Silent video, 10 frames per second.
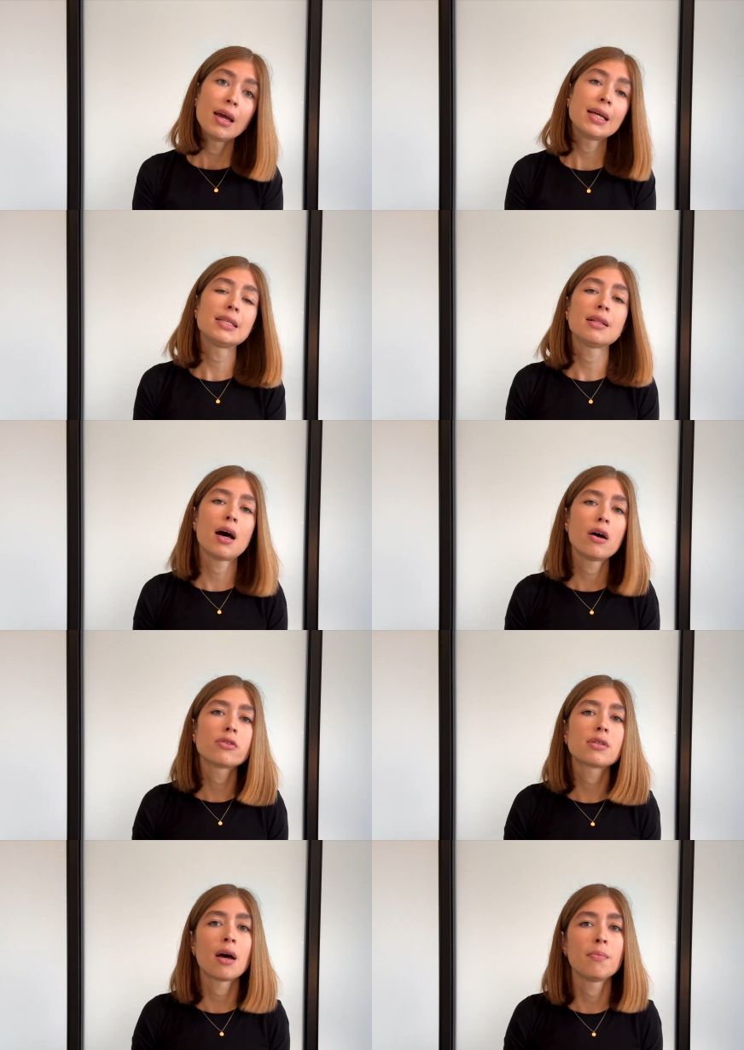It
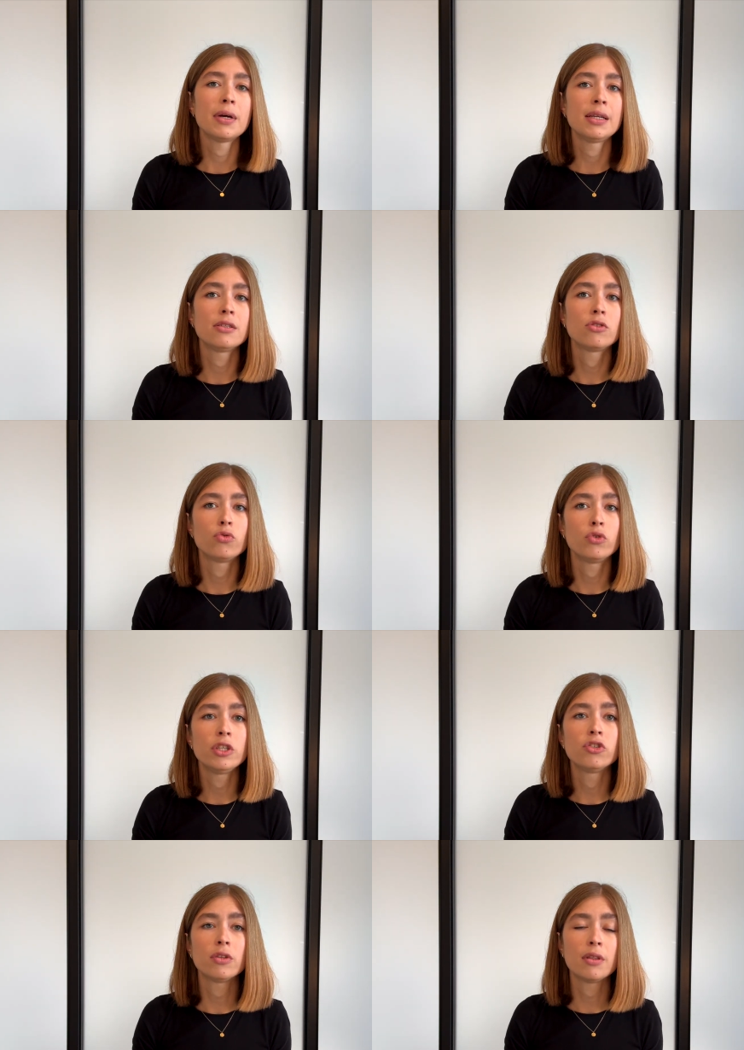allows companies to
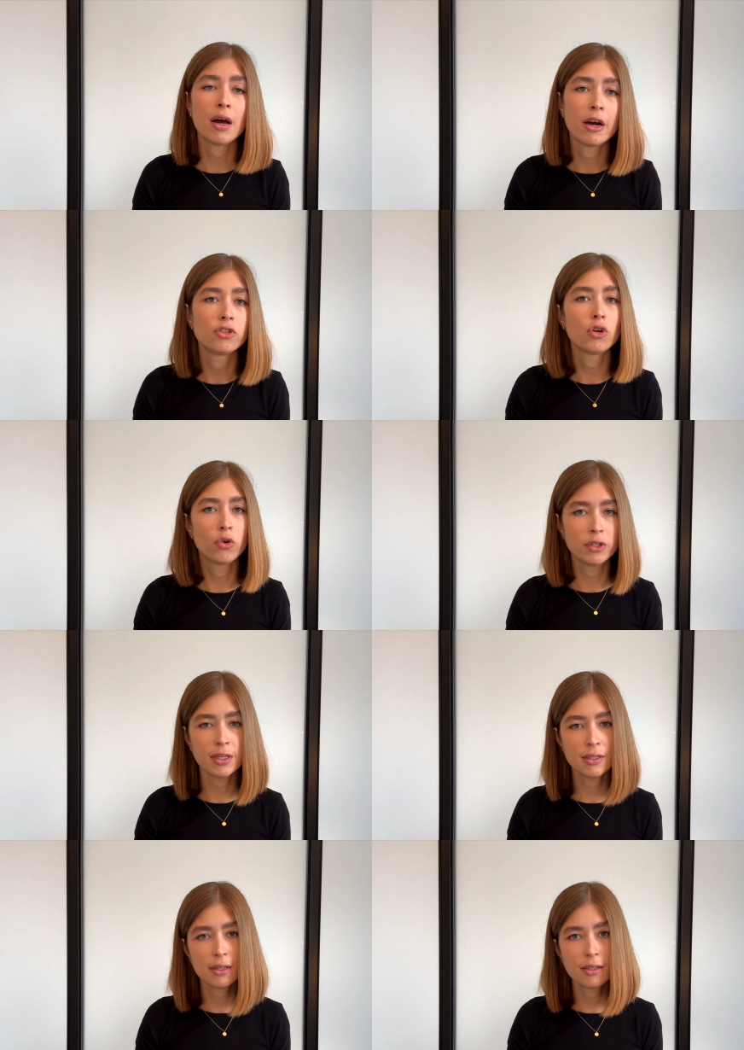reach large
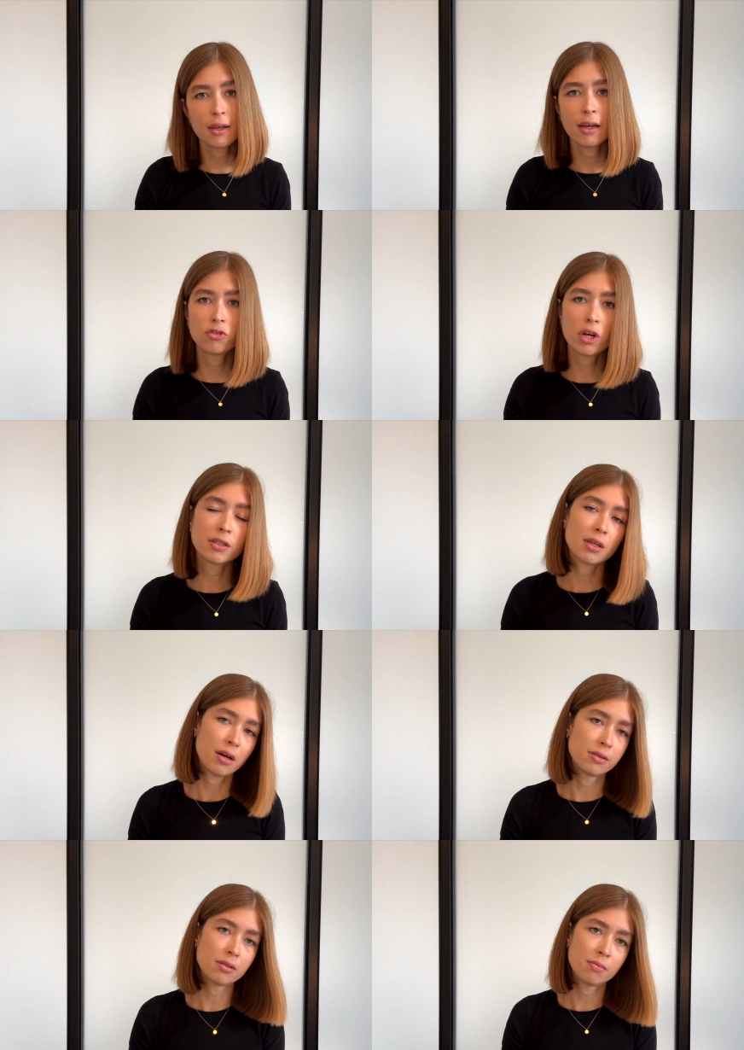audiences, attract
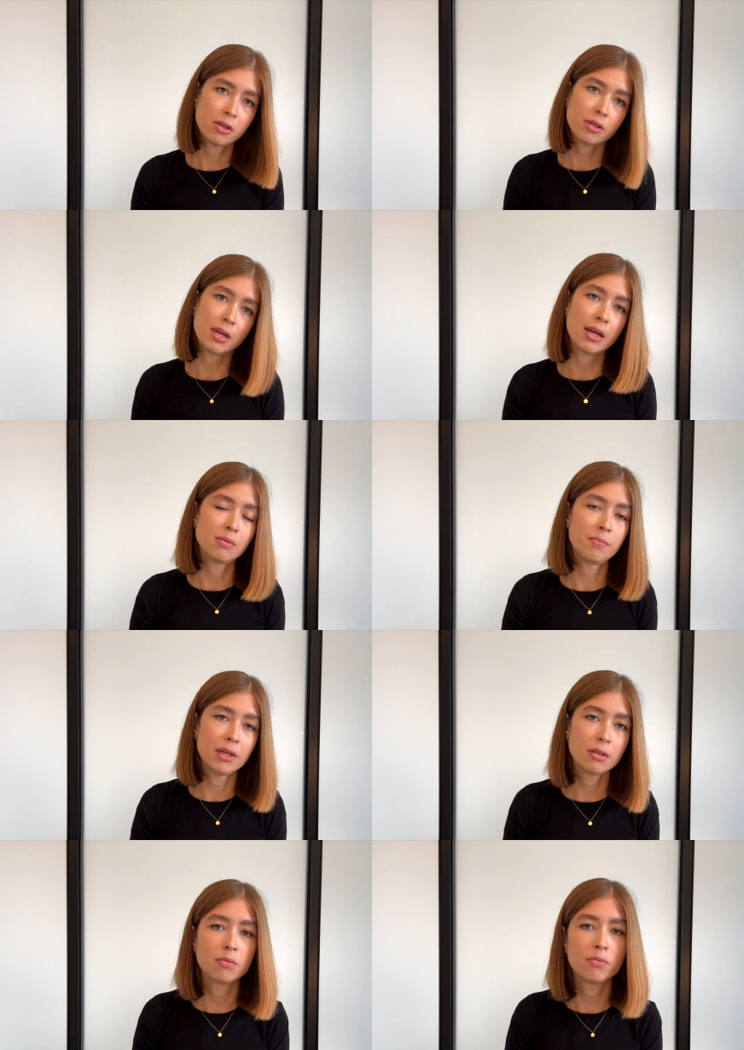customers, and
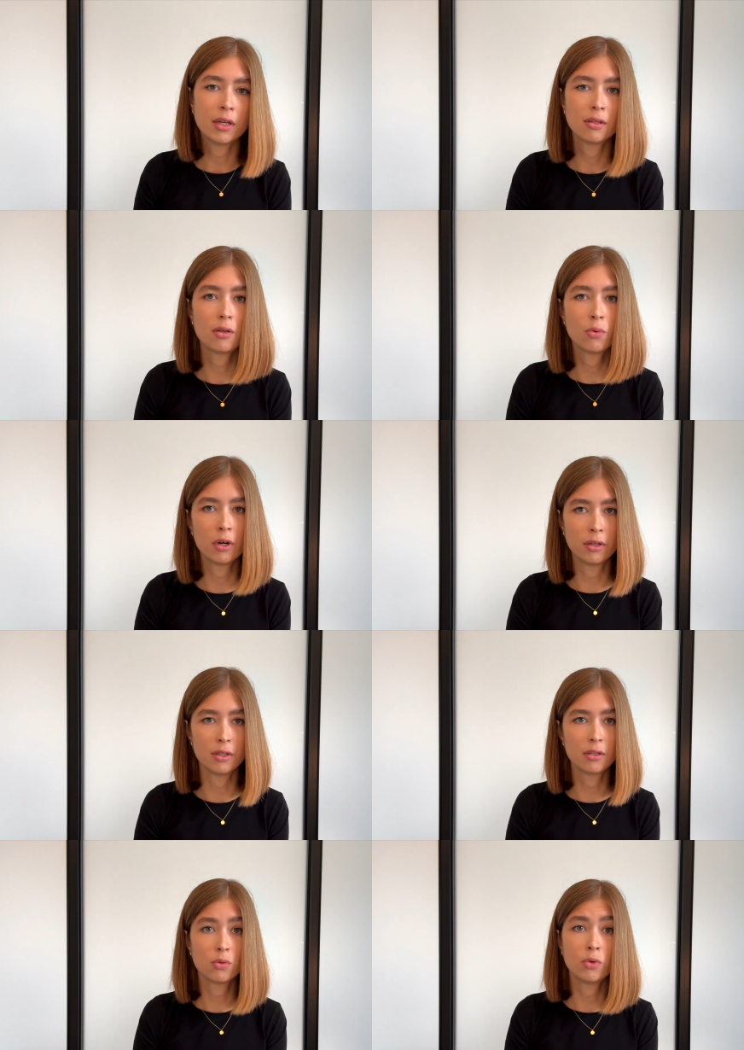build brand
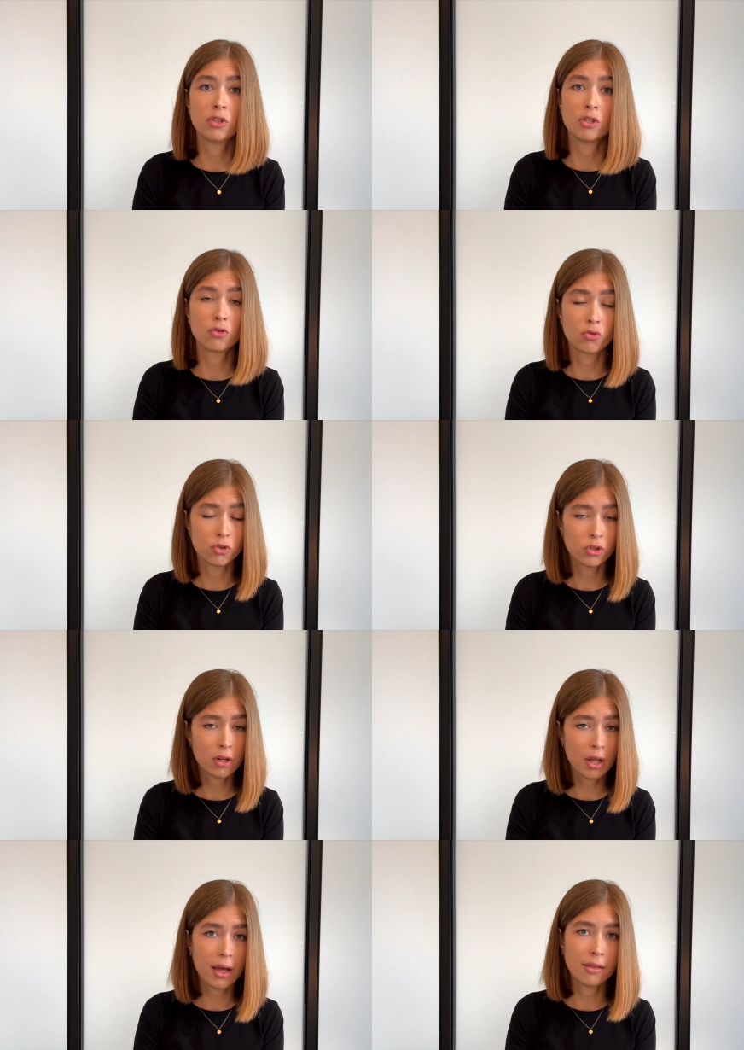awareness, which is
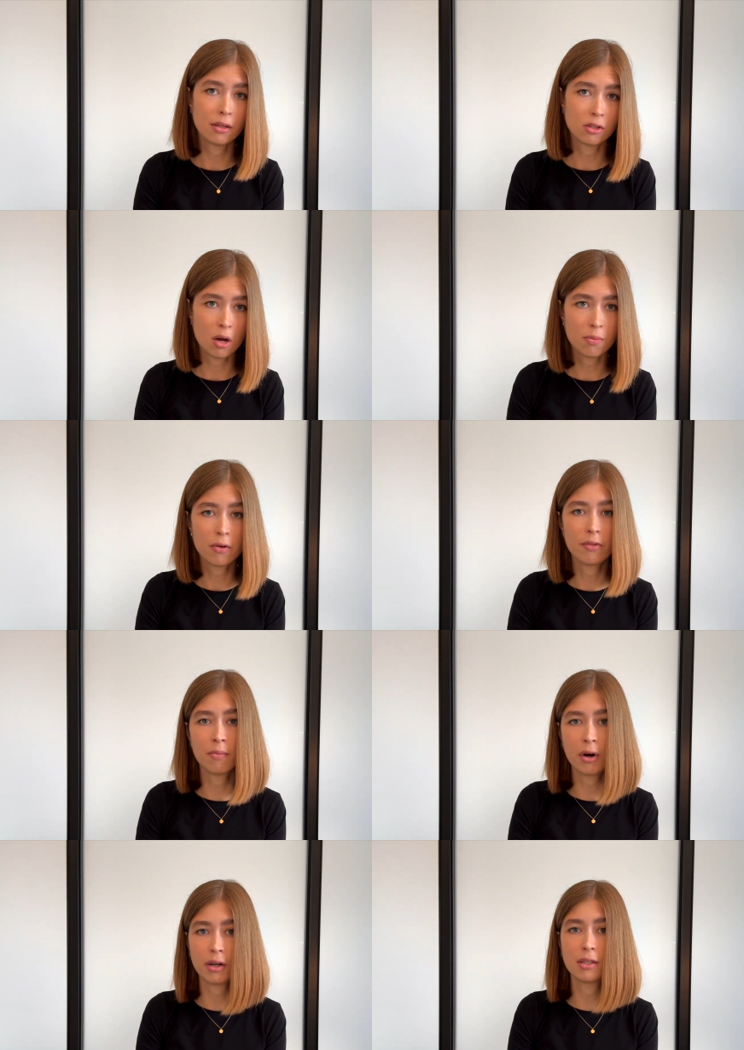crucial at the top of the
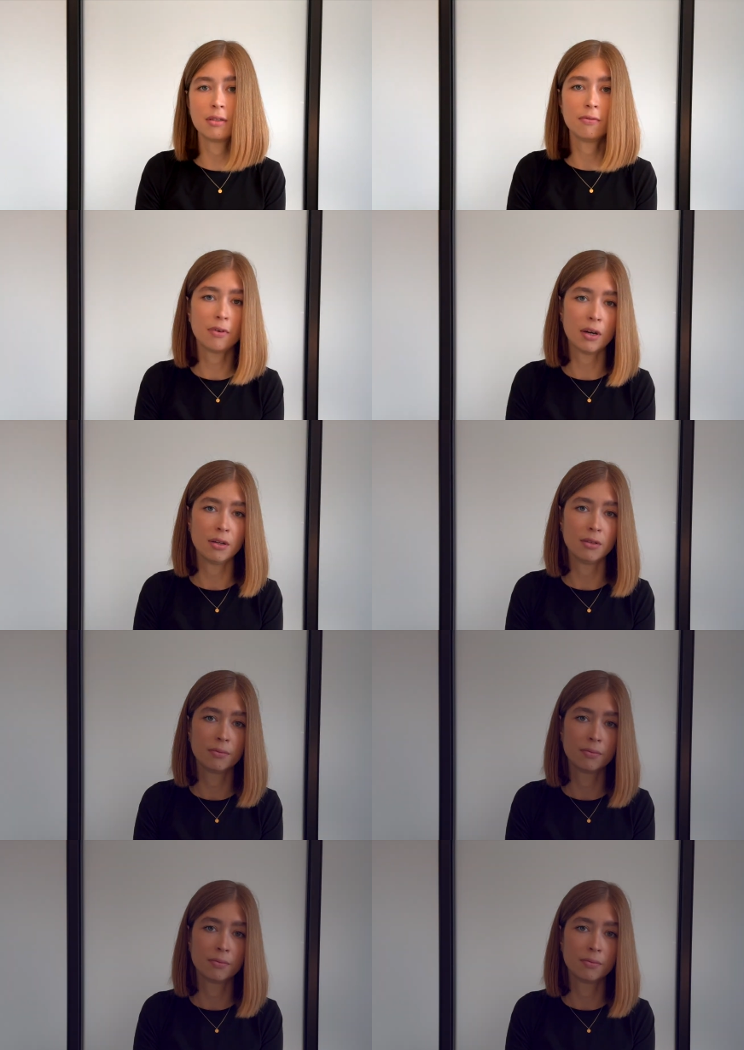marketing funnel.